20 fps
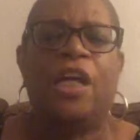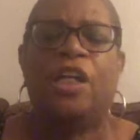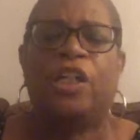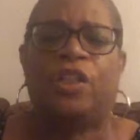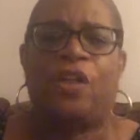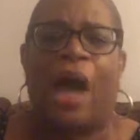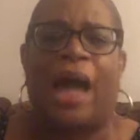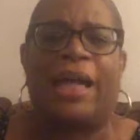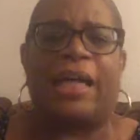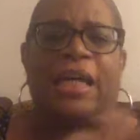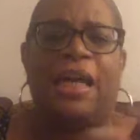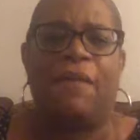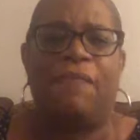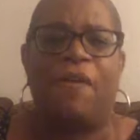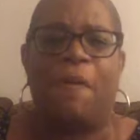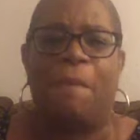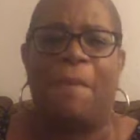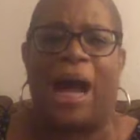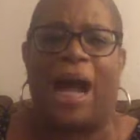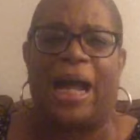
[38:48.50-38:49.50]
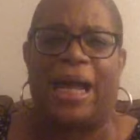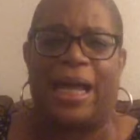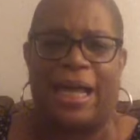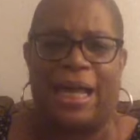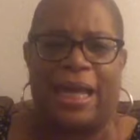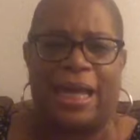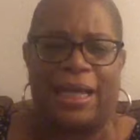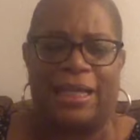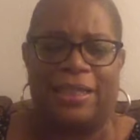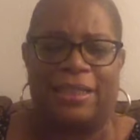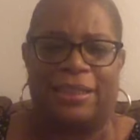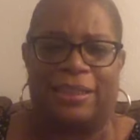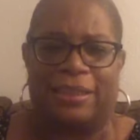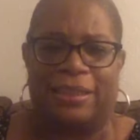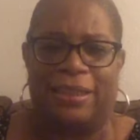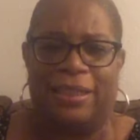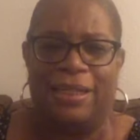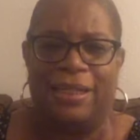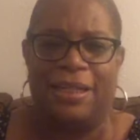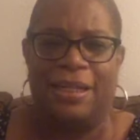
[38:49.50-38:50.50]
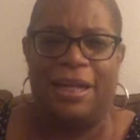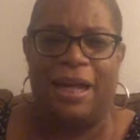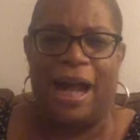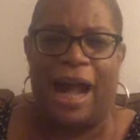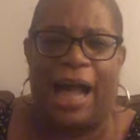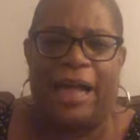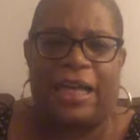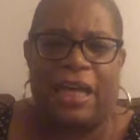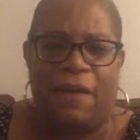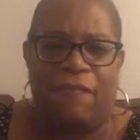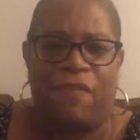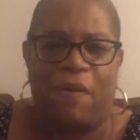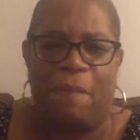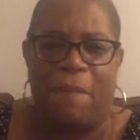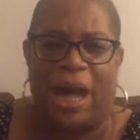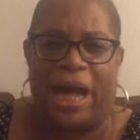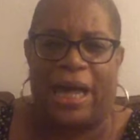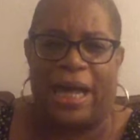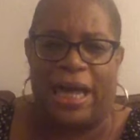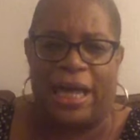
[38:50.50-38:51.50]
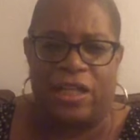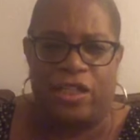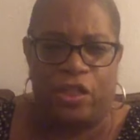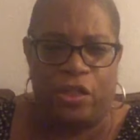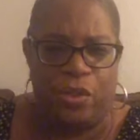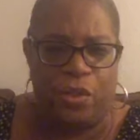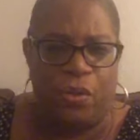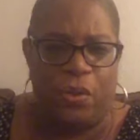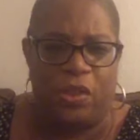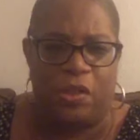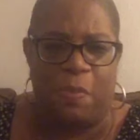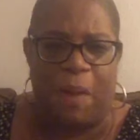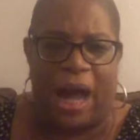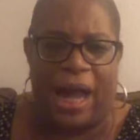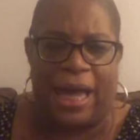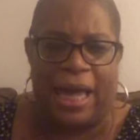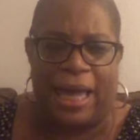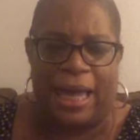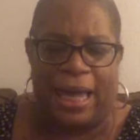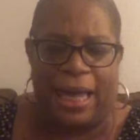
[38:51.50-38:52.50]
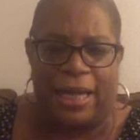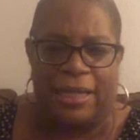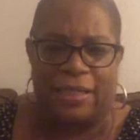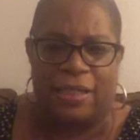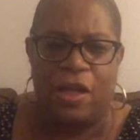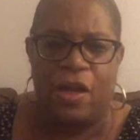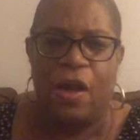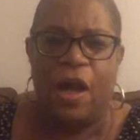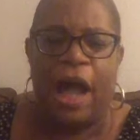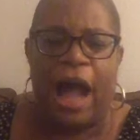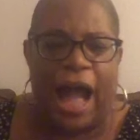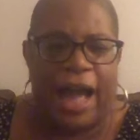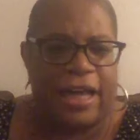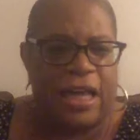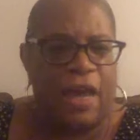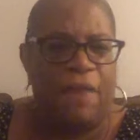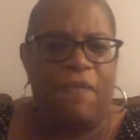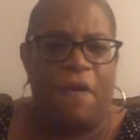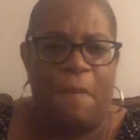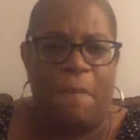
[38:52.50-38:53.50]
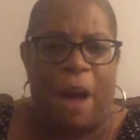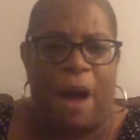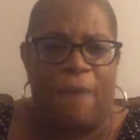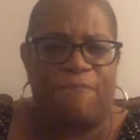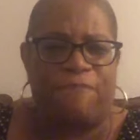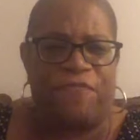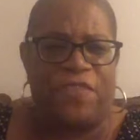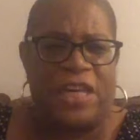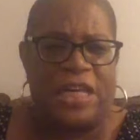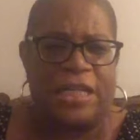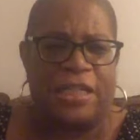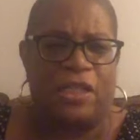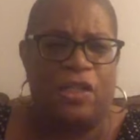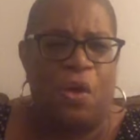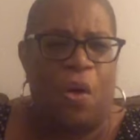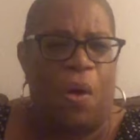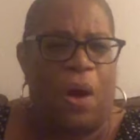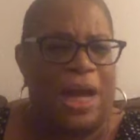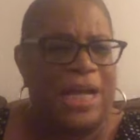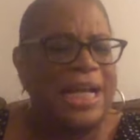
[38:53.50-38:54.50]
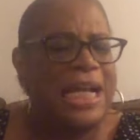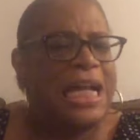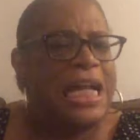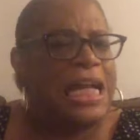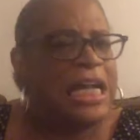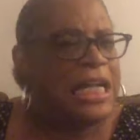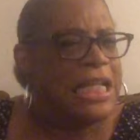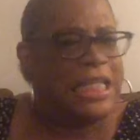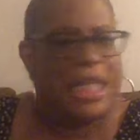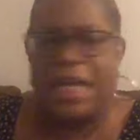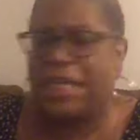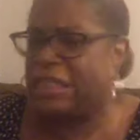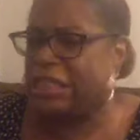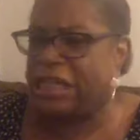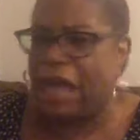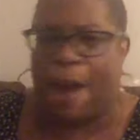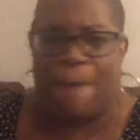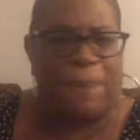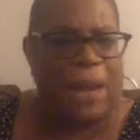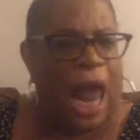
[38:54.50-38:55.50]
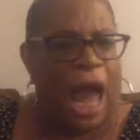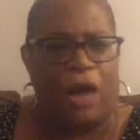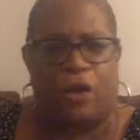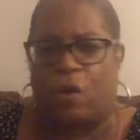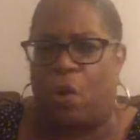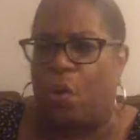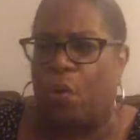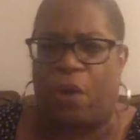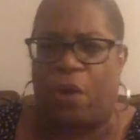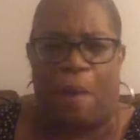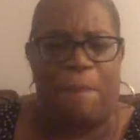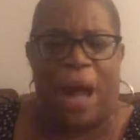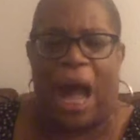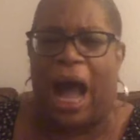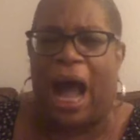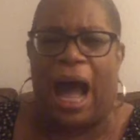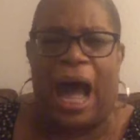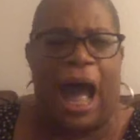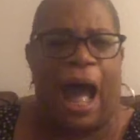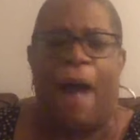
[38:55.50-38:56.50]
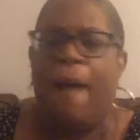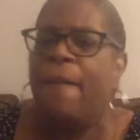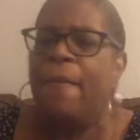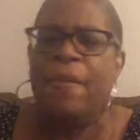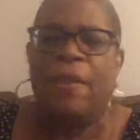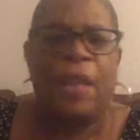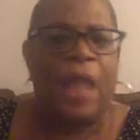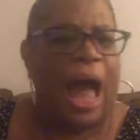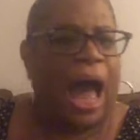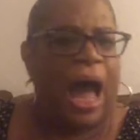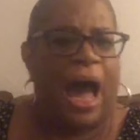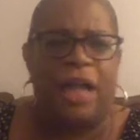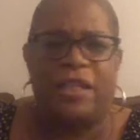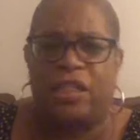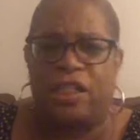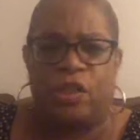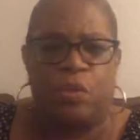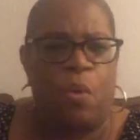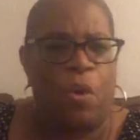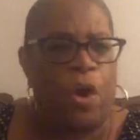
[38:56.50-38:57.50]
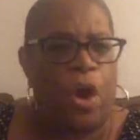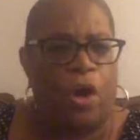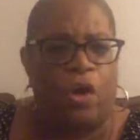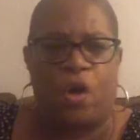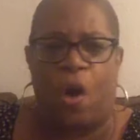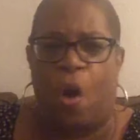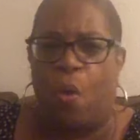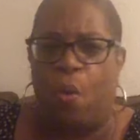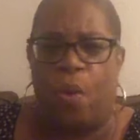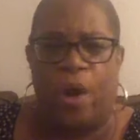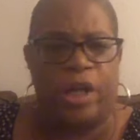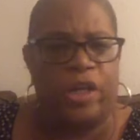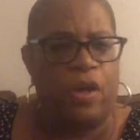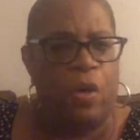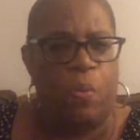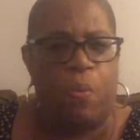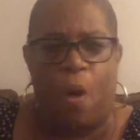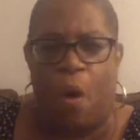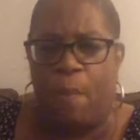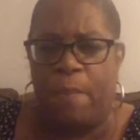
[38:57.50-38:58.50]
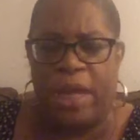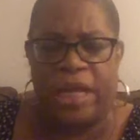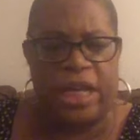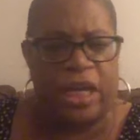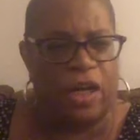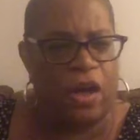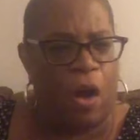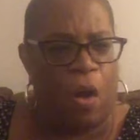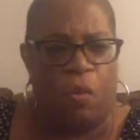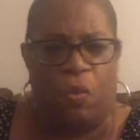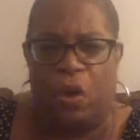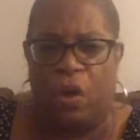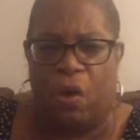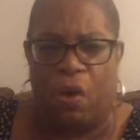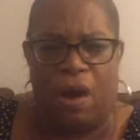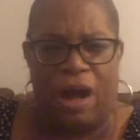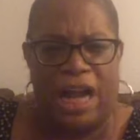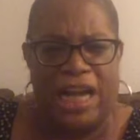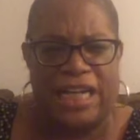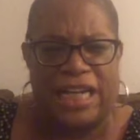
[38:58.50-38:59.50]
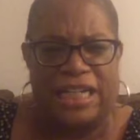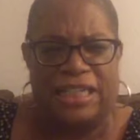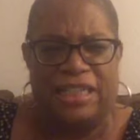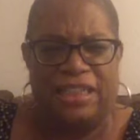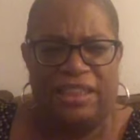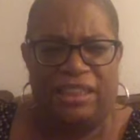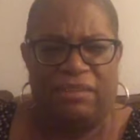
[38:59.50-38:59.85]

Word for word: So I give him my hands. I give him my hands. Use my hands. I give him my feet. Lord, this Shabrakurabaha. I just want to go where you want me to go, Lord.